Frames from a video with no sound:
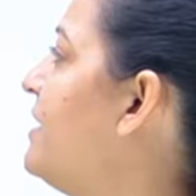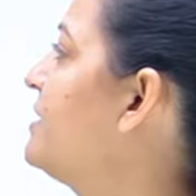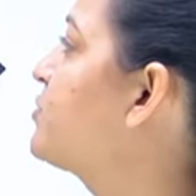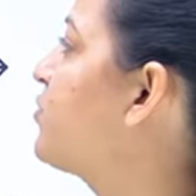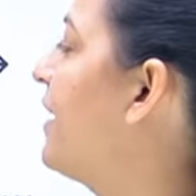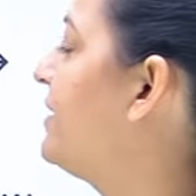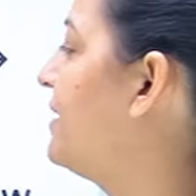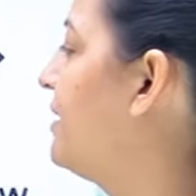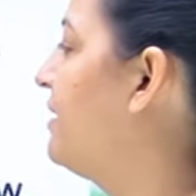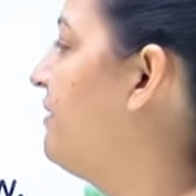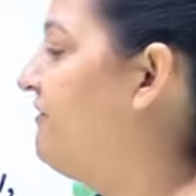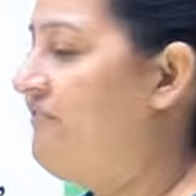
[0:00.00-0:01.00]
destroy the
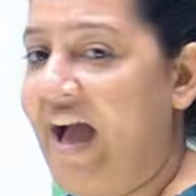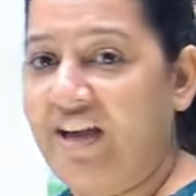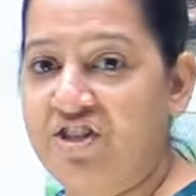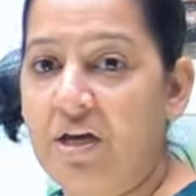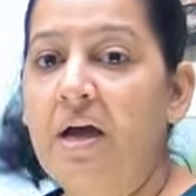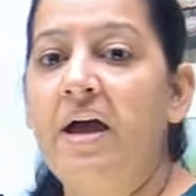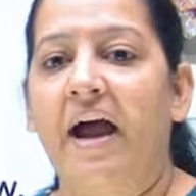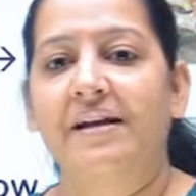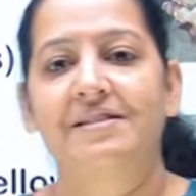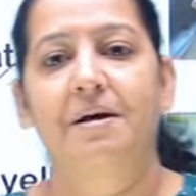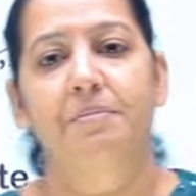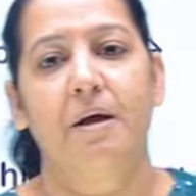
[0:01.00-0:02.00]
flesh. And
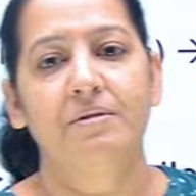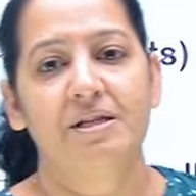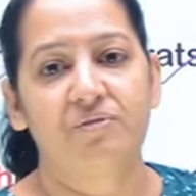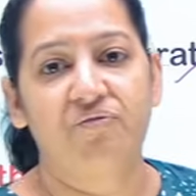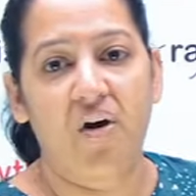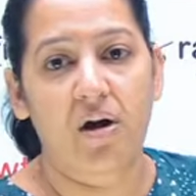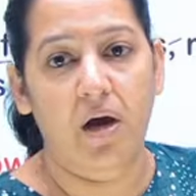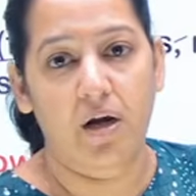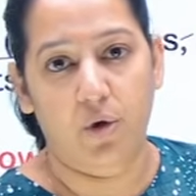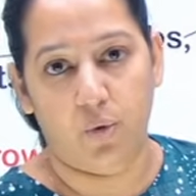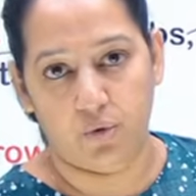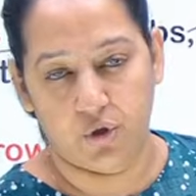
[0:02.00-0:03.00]
sometimes there is fungal
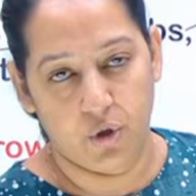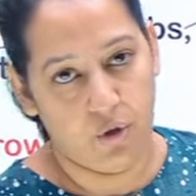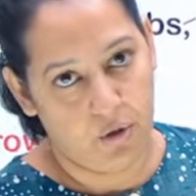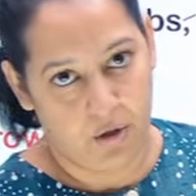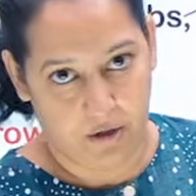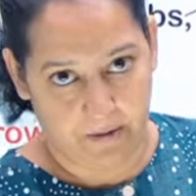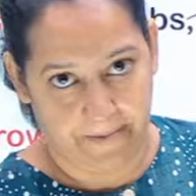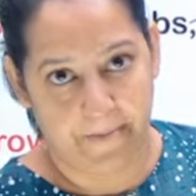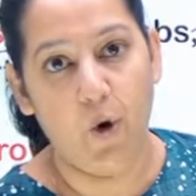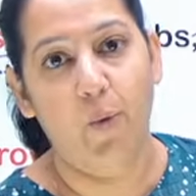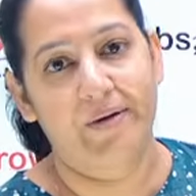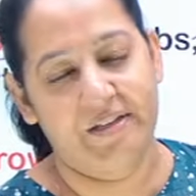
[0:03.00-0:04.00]
growth
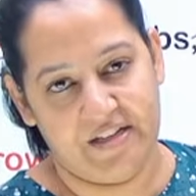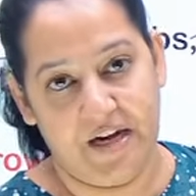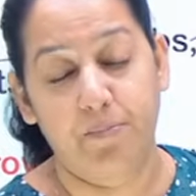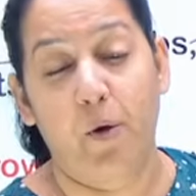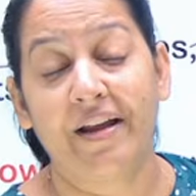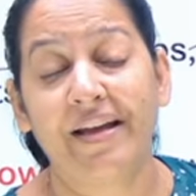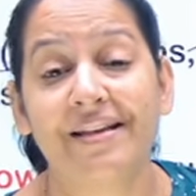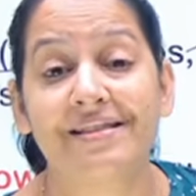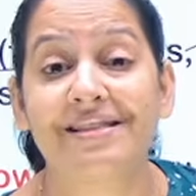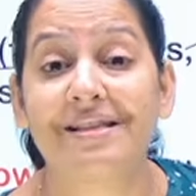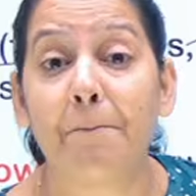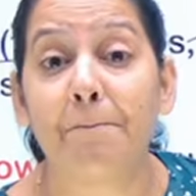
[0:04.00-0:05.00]
over the dead body in
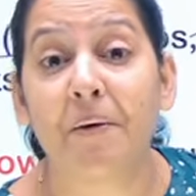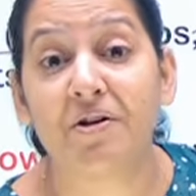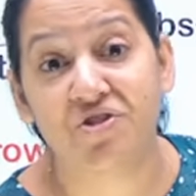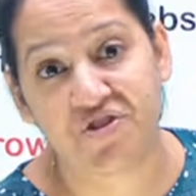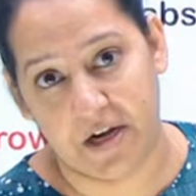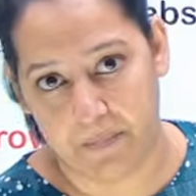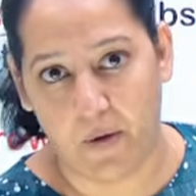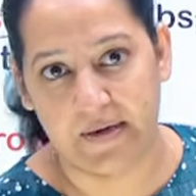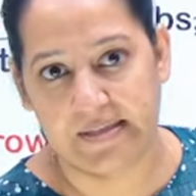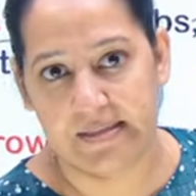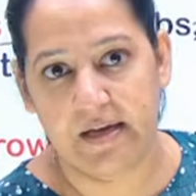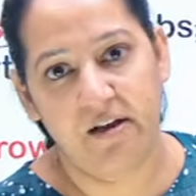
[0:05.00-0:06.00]
submerged dead bodies.